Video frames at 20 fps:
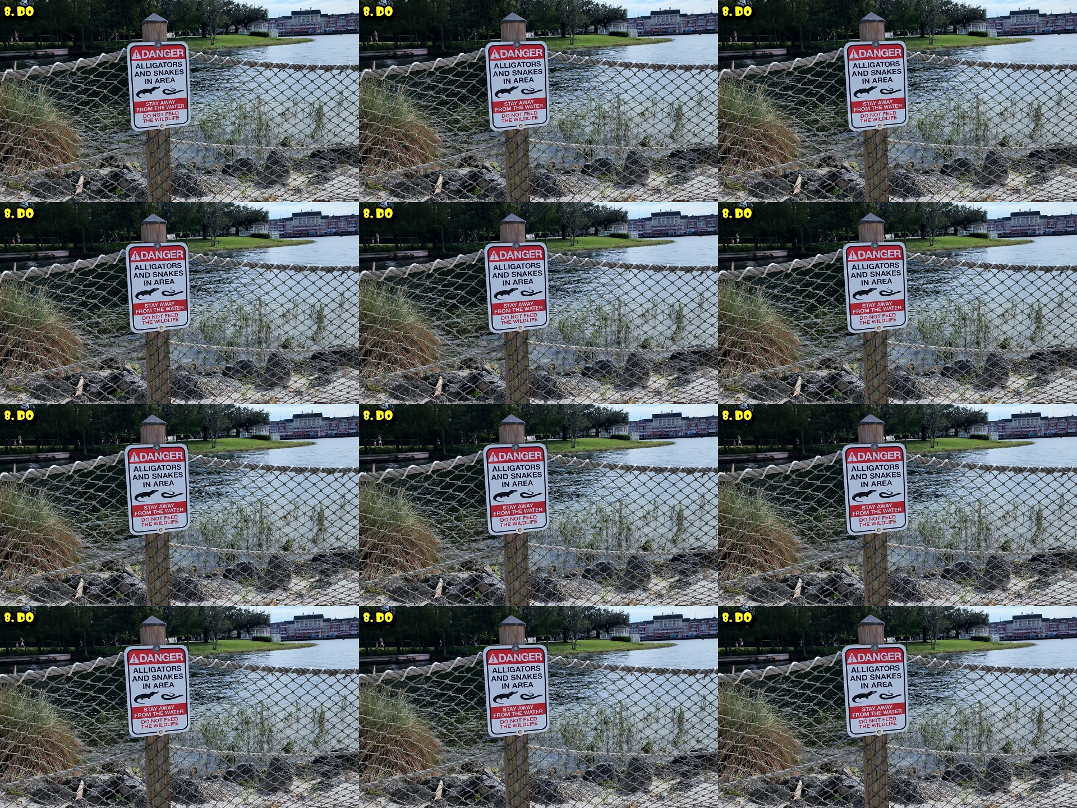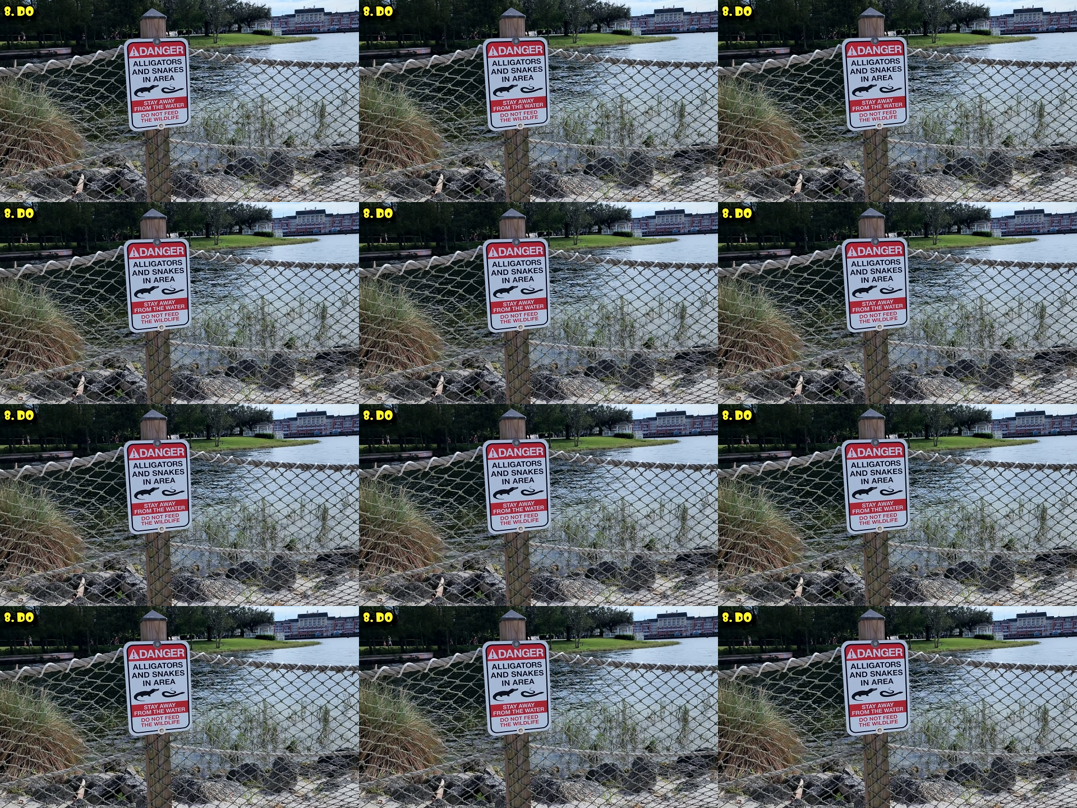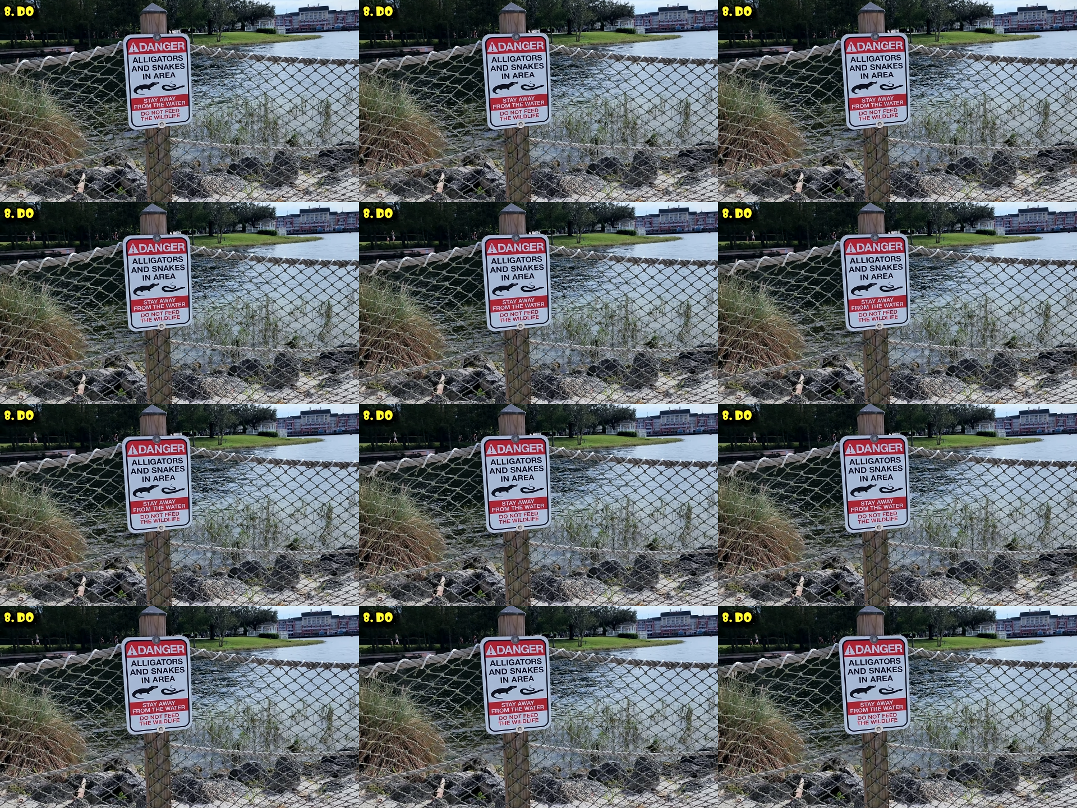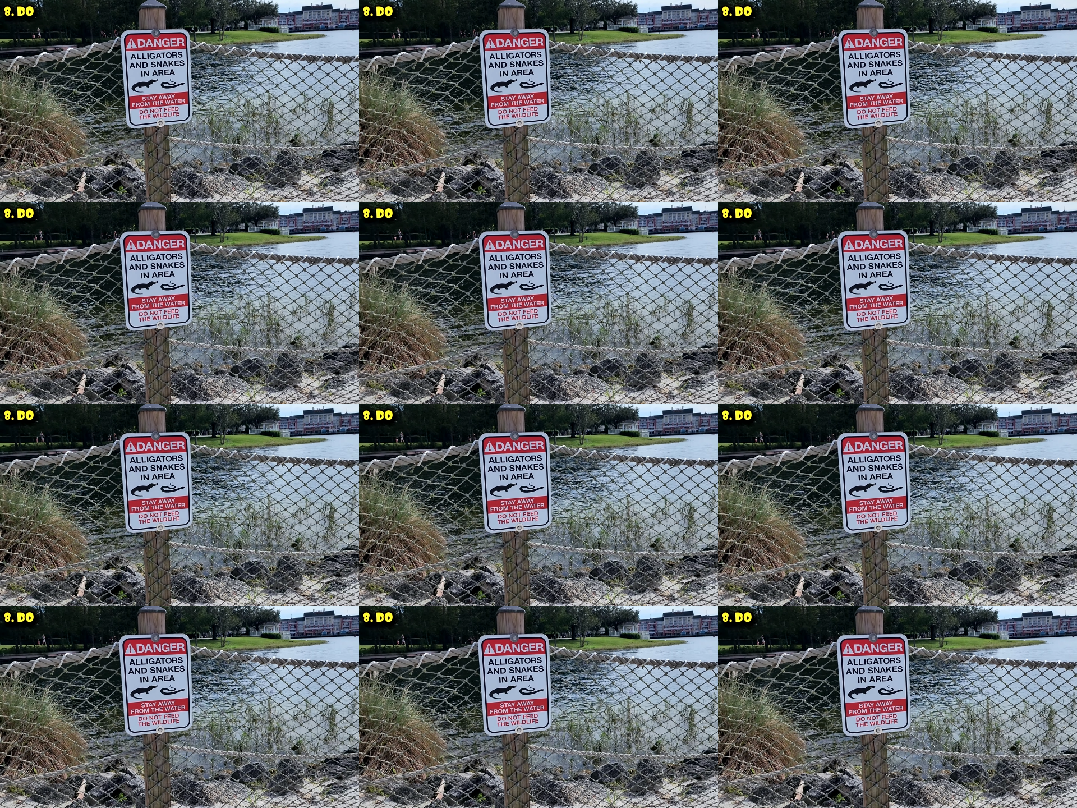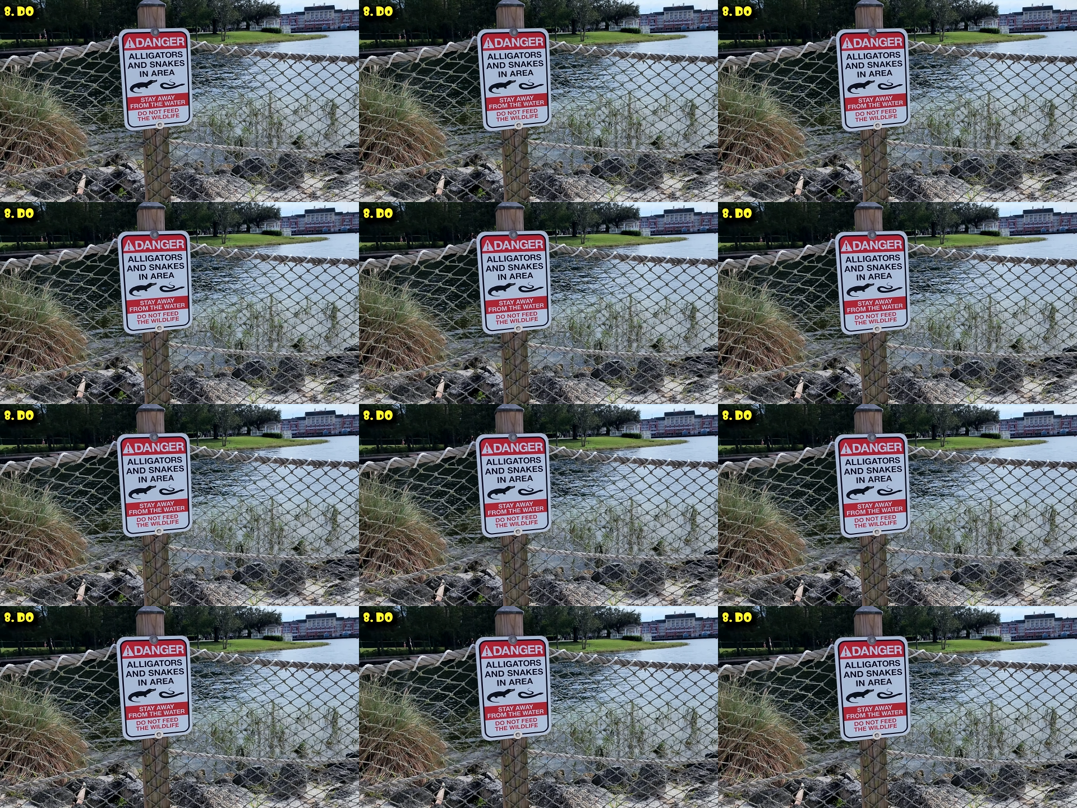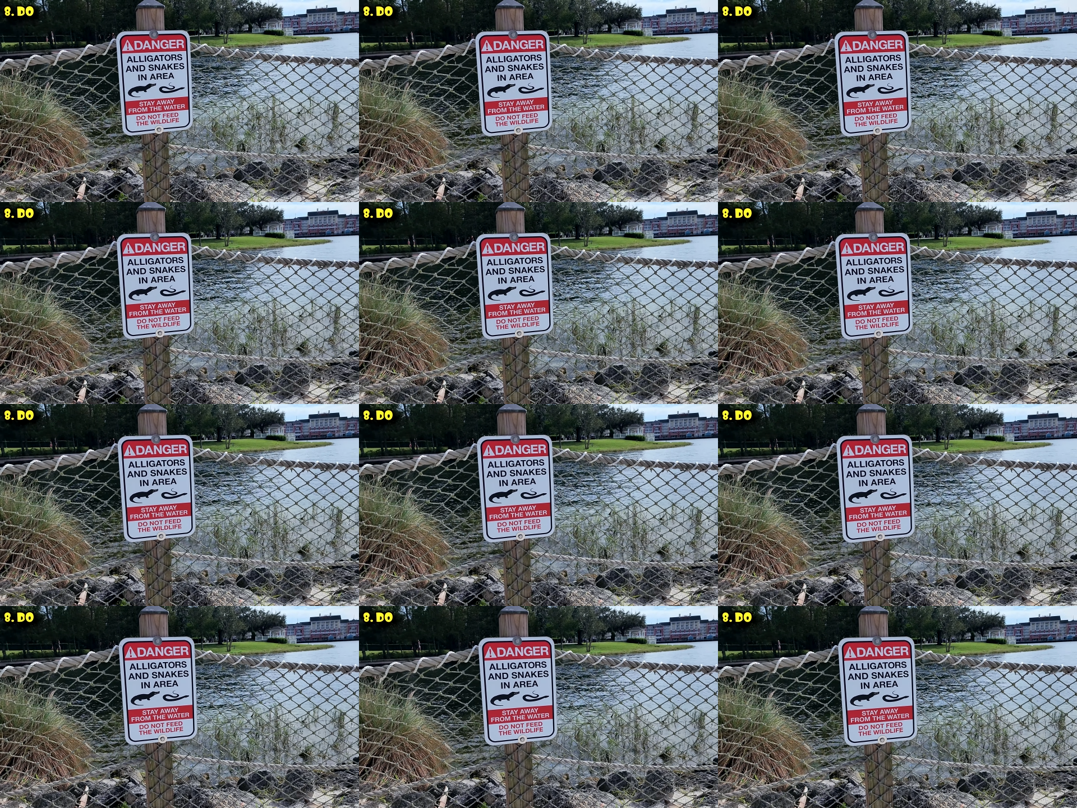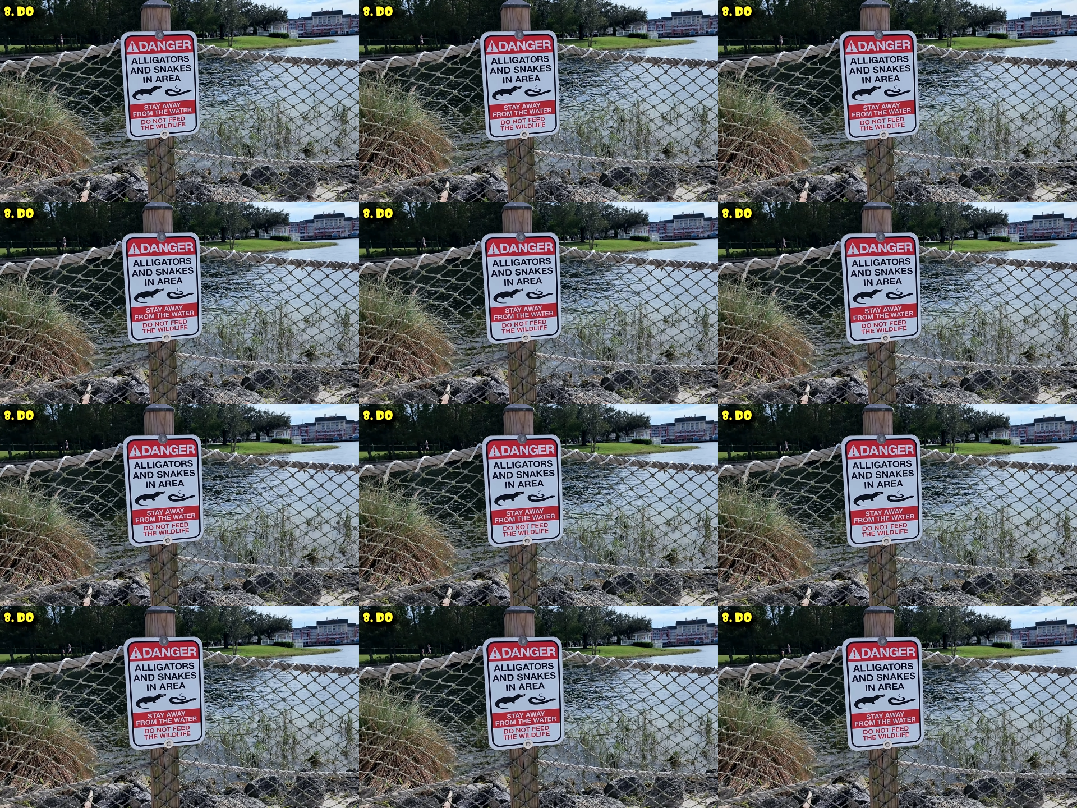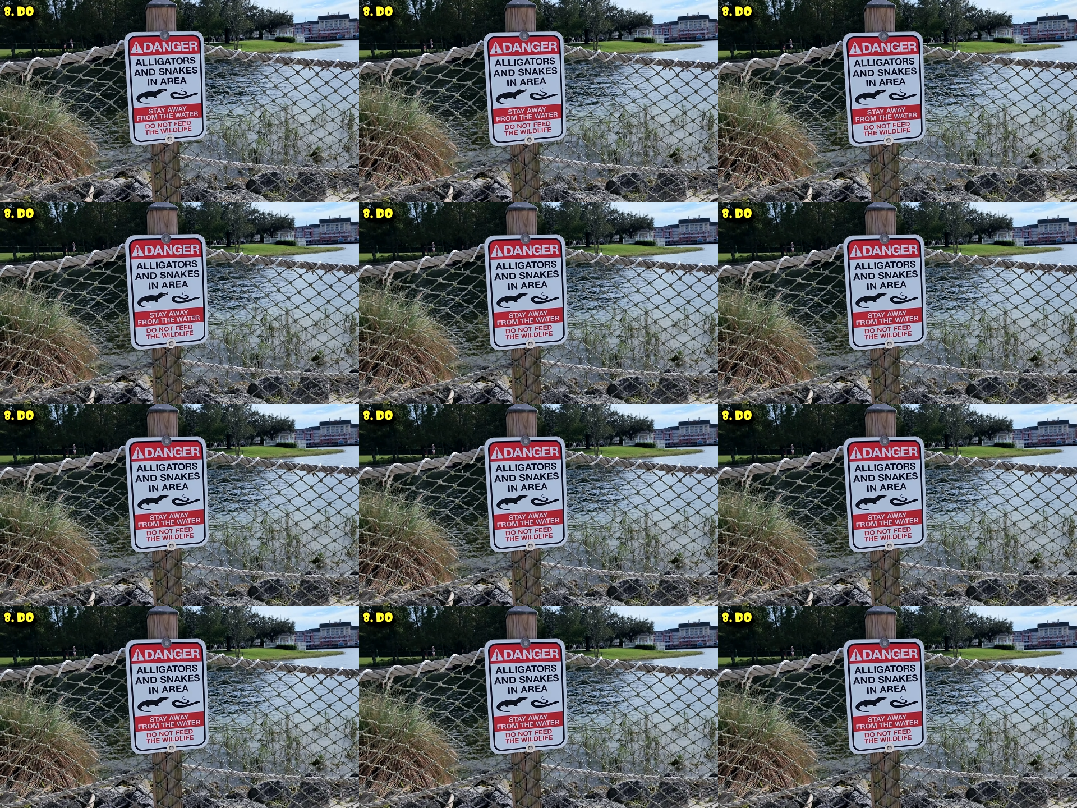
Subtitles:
Nobody's mouth can be seen.